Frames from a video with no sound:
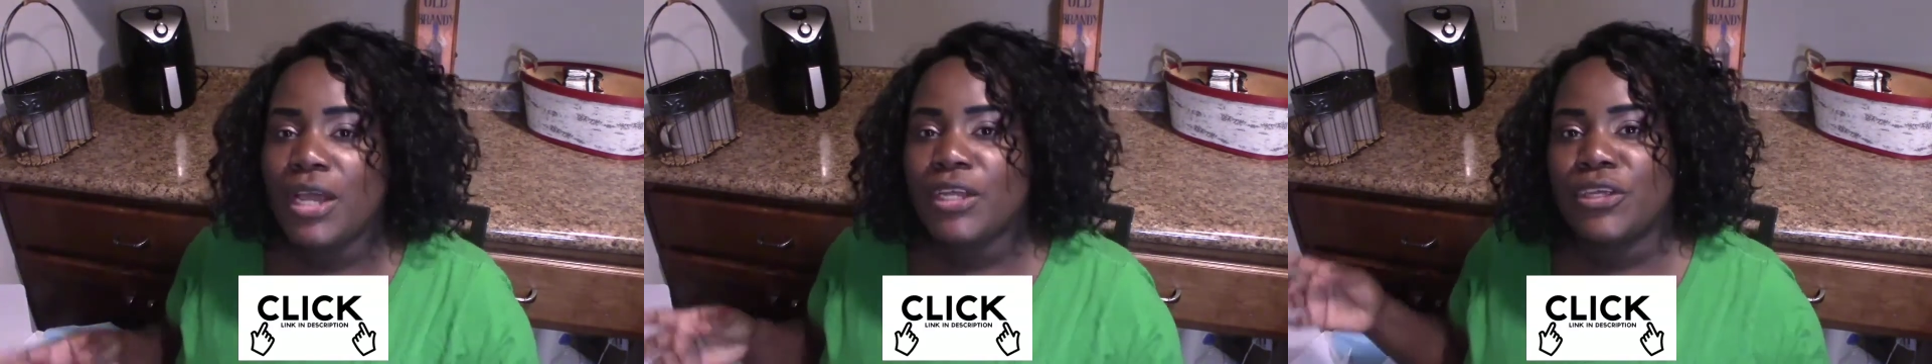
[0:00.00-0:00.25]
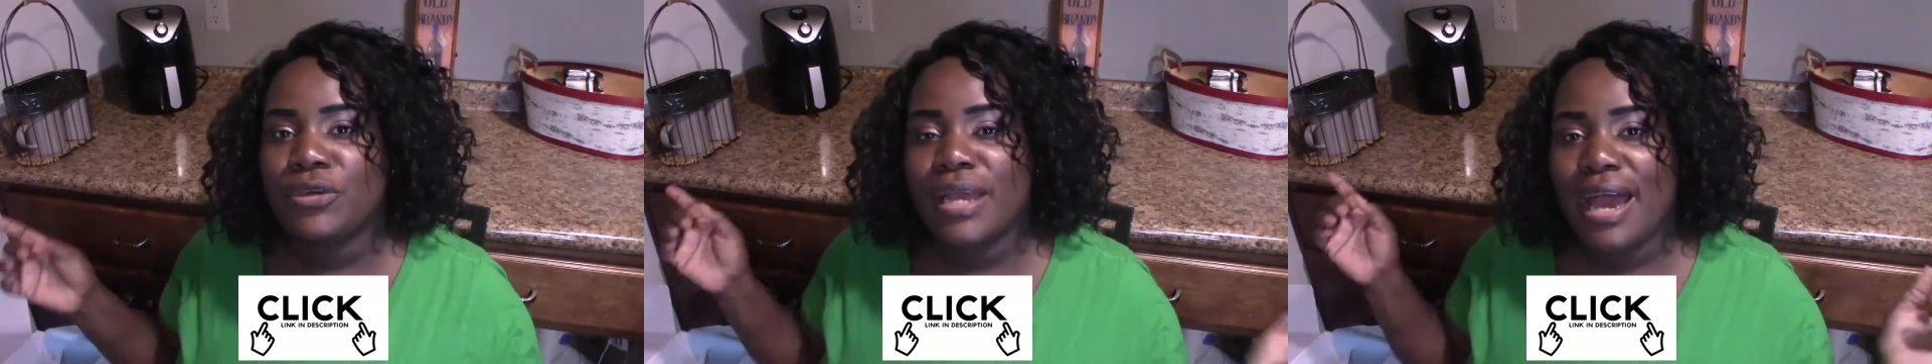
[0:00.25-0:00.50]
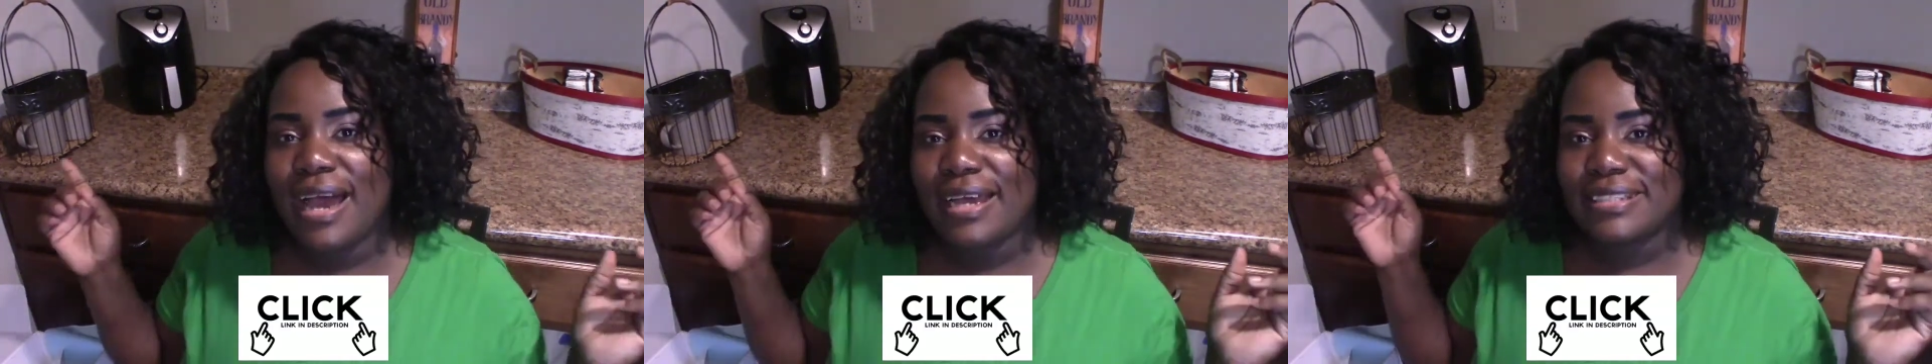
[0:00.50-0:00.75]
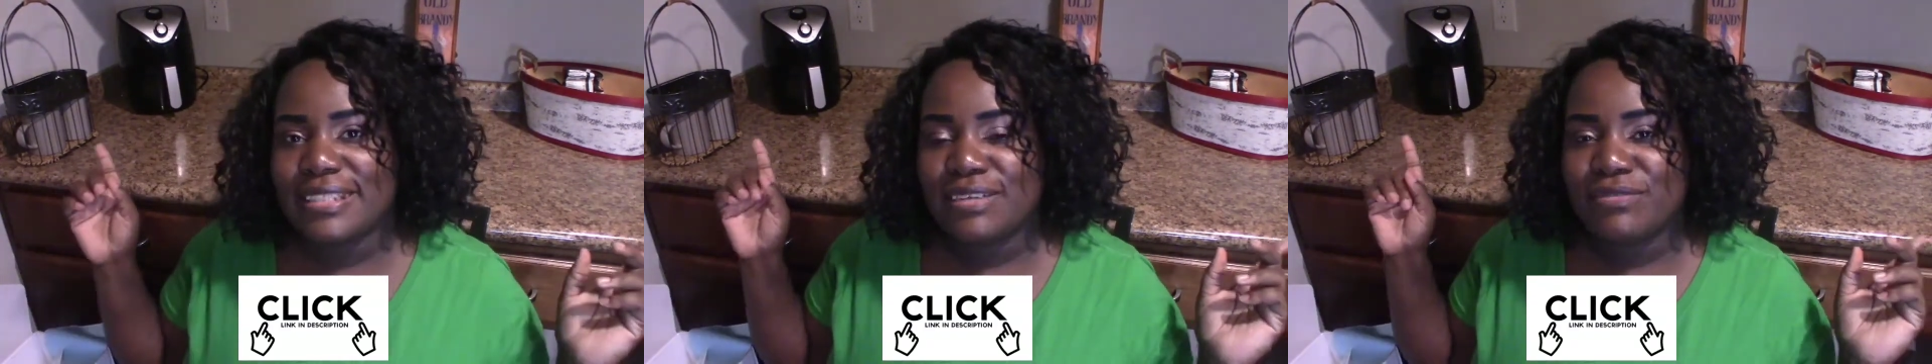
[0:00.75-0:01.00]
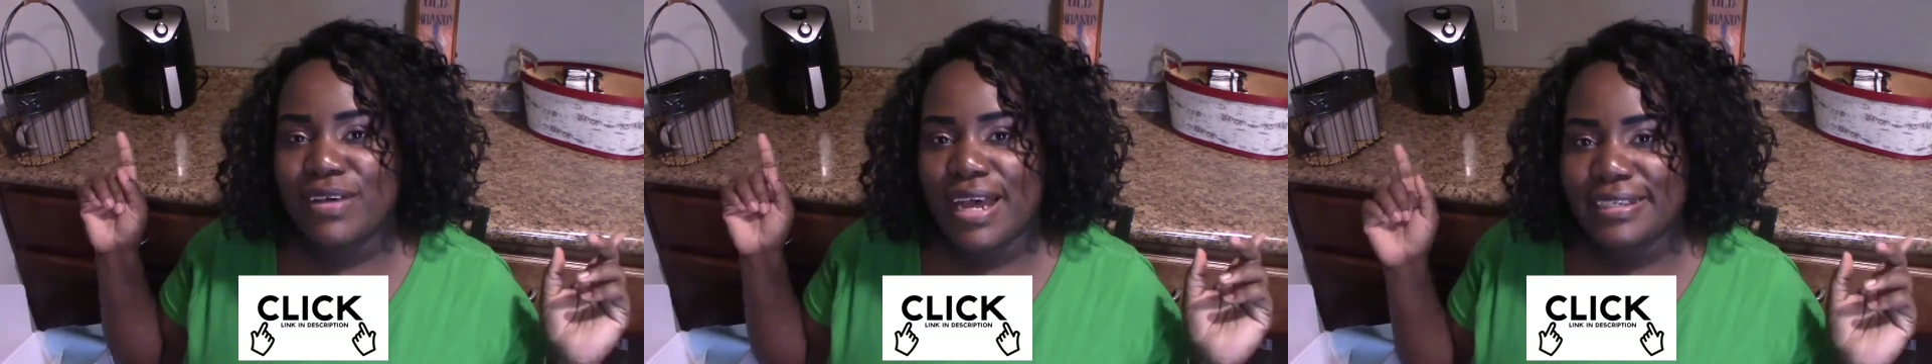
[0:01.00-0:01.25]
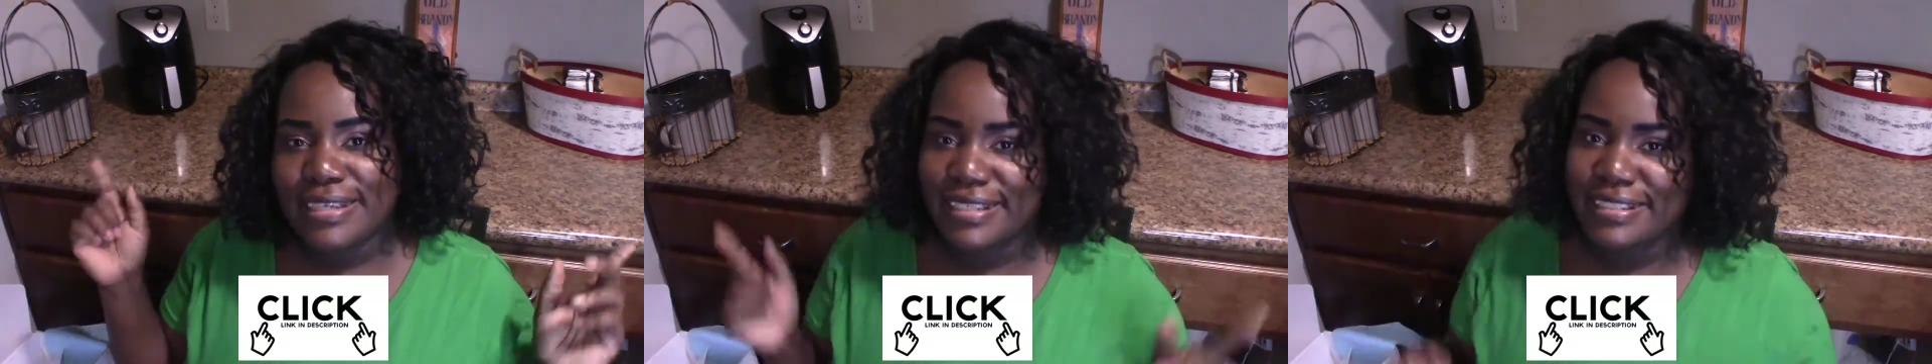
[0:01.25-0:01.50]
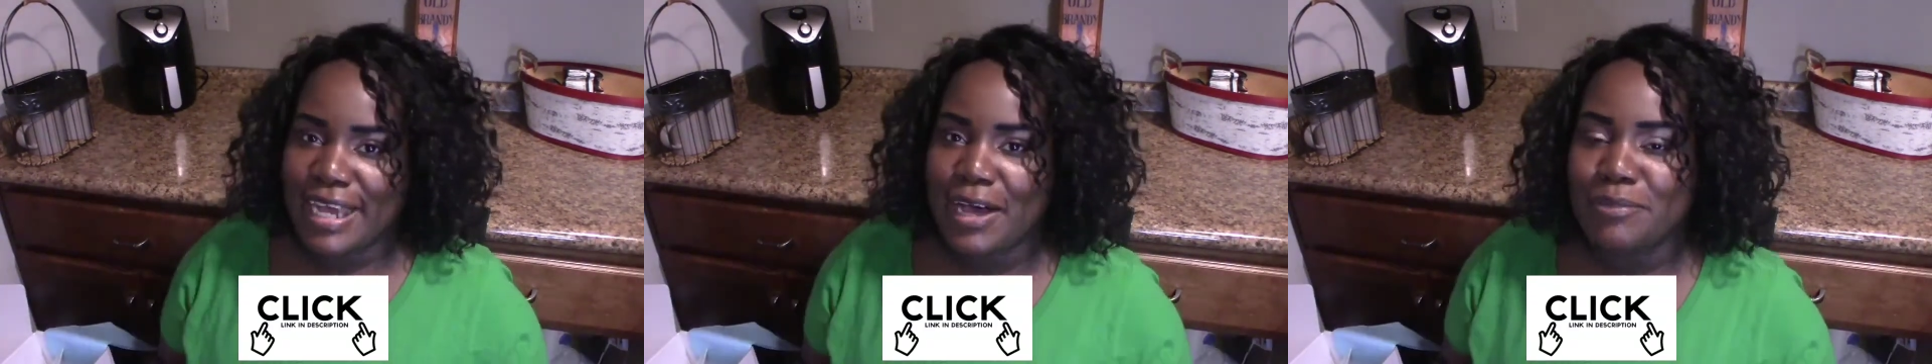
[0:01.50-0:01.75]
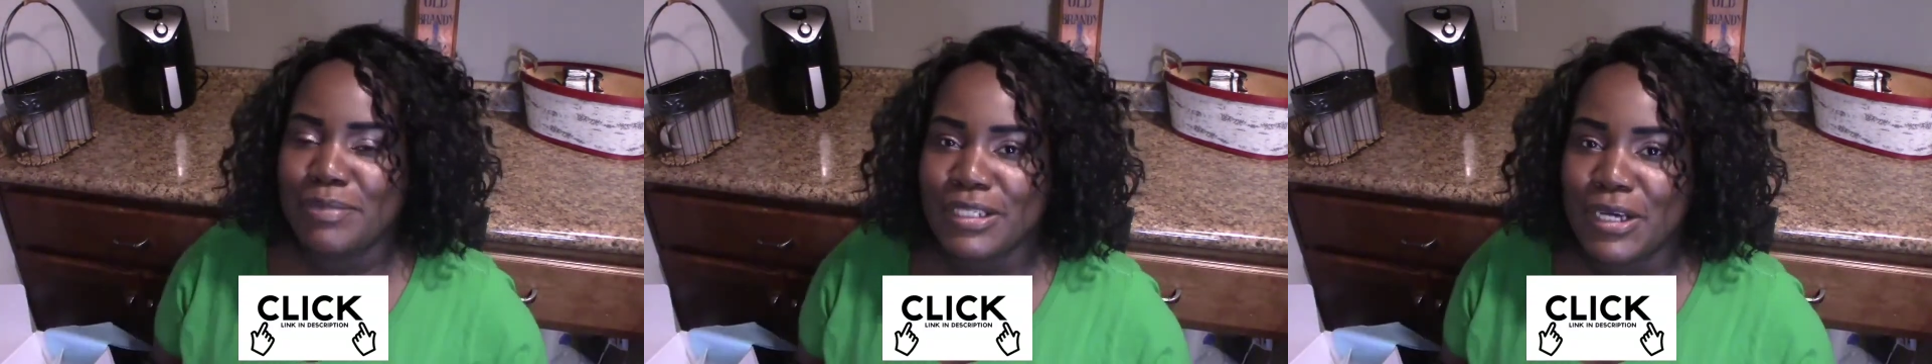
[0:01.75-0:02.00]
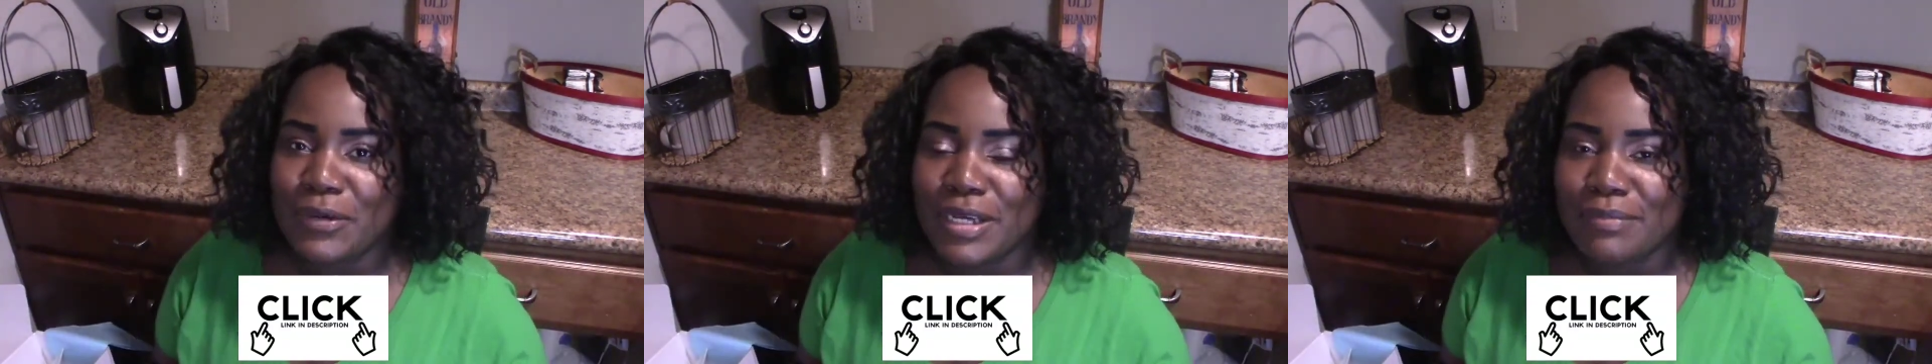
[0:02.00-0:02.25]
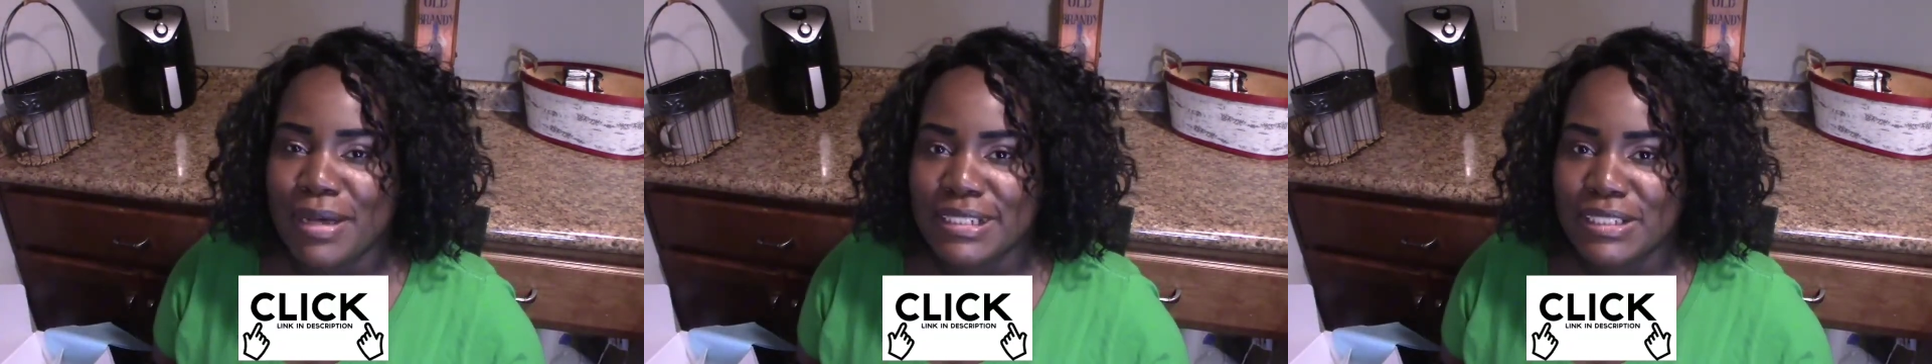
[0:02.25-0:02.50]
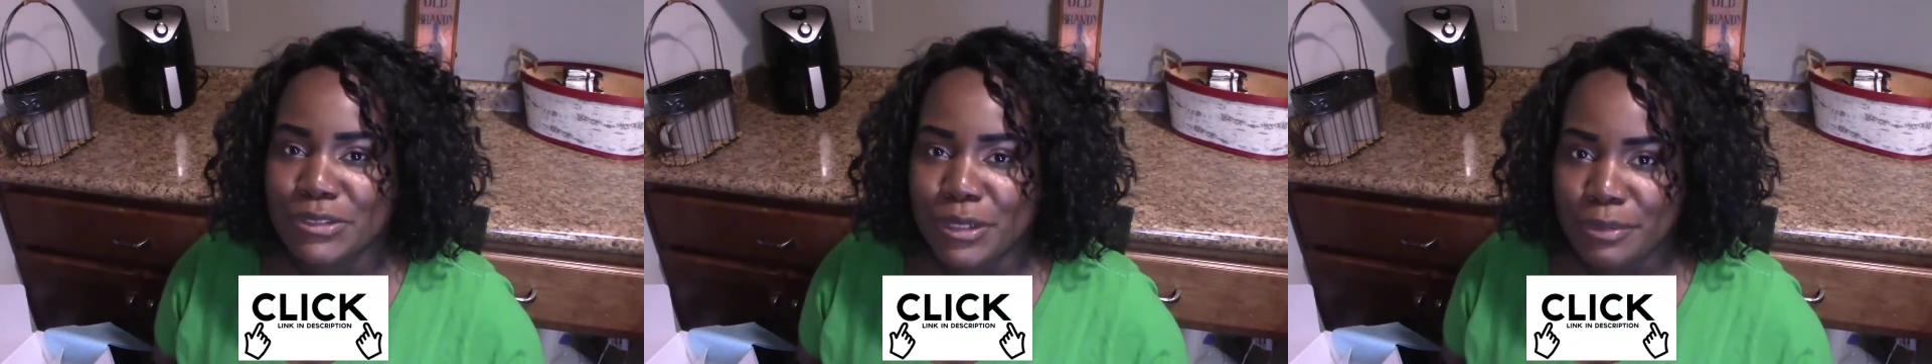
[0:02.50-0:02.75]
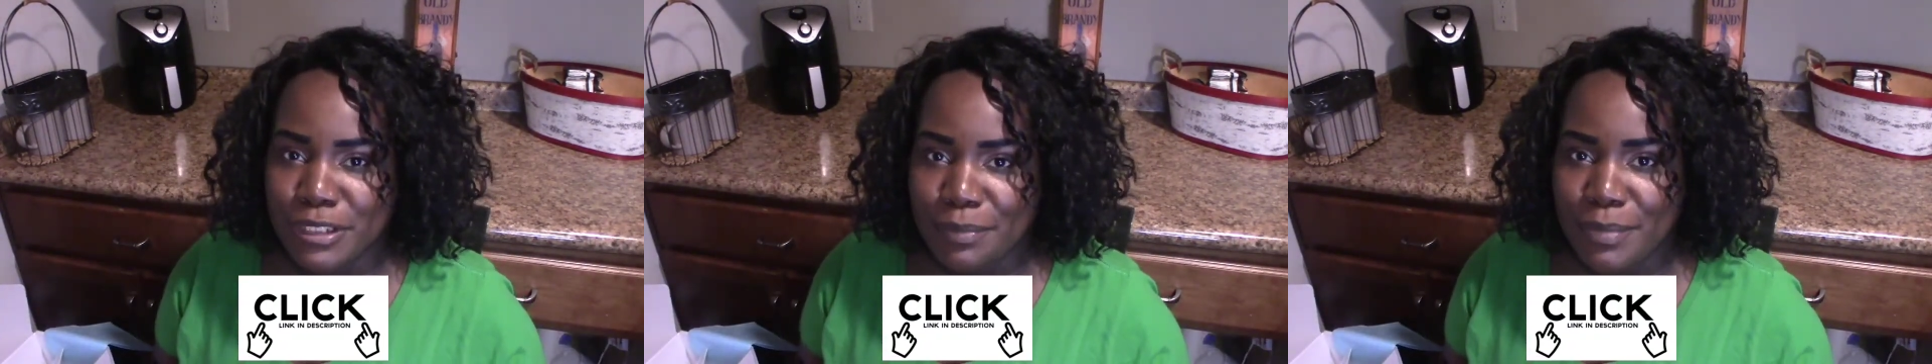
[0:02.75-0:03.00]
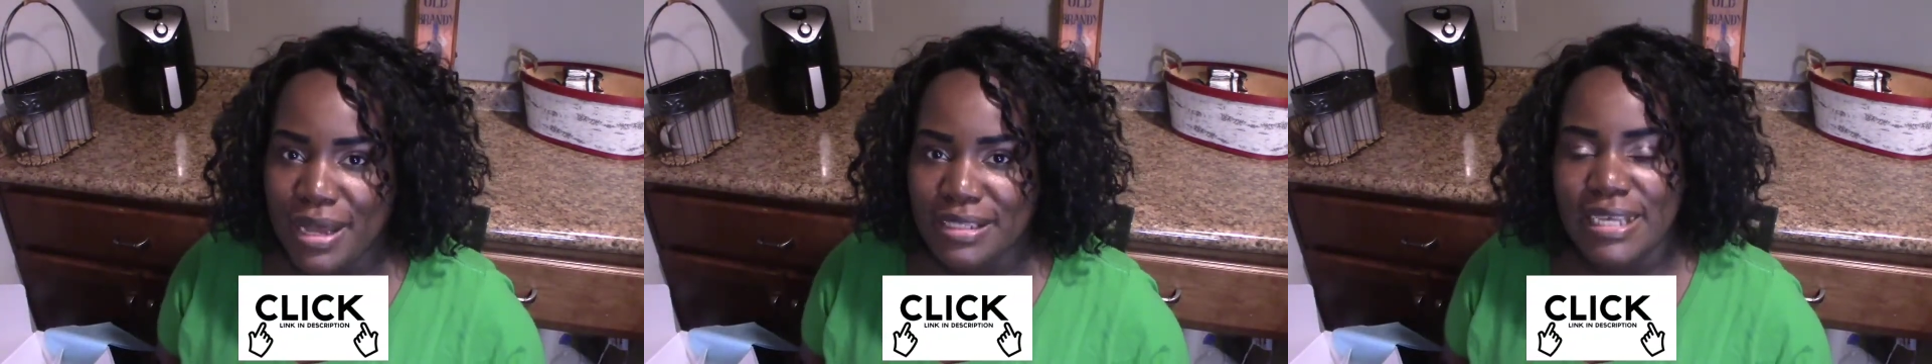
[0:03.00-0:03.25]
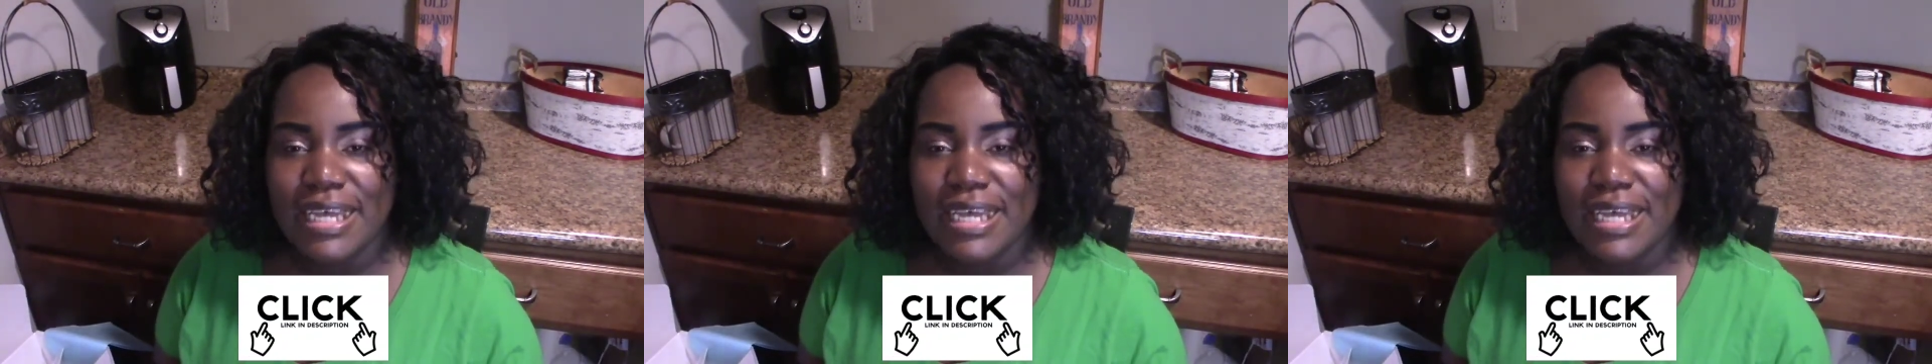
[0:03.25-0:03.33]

you guys can find that down below in my description box,